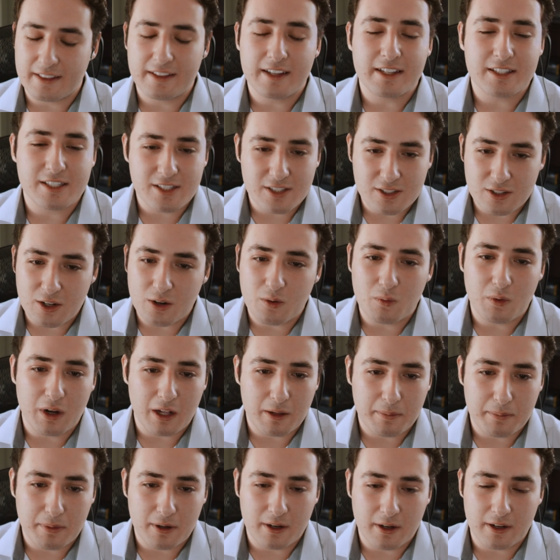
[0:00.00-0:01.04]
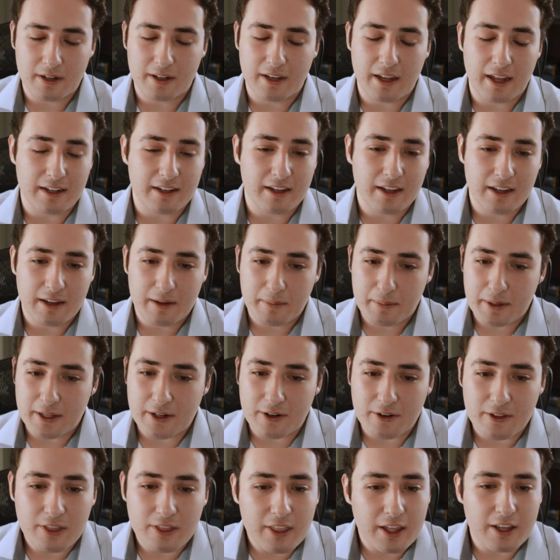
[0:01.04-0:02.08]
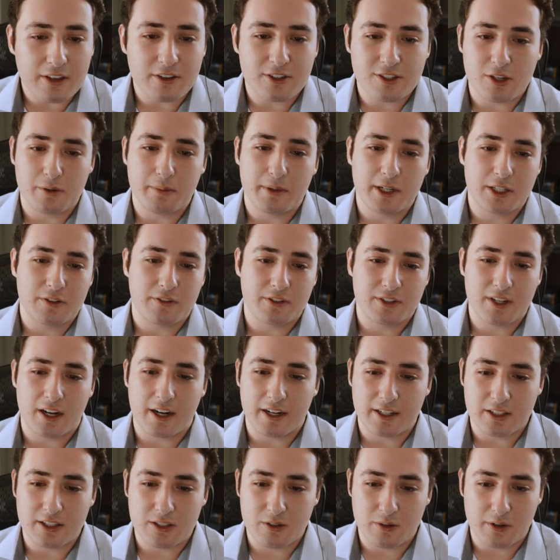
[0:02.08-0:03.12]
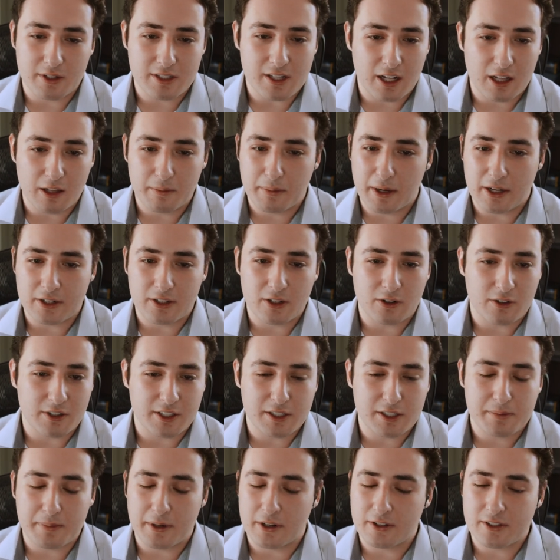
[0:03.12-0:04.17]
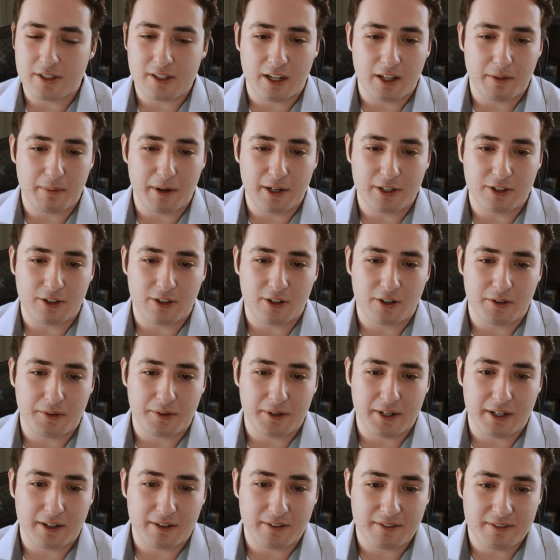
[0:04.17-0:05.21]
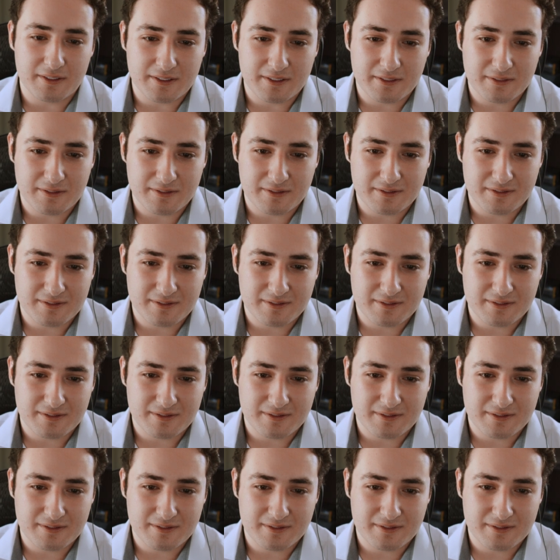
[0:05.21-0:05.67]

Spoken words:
I think that's so well put. And Peter, thank you so much for talking to us all about your experience and all about your career.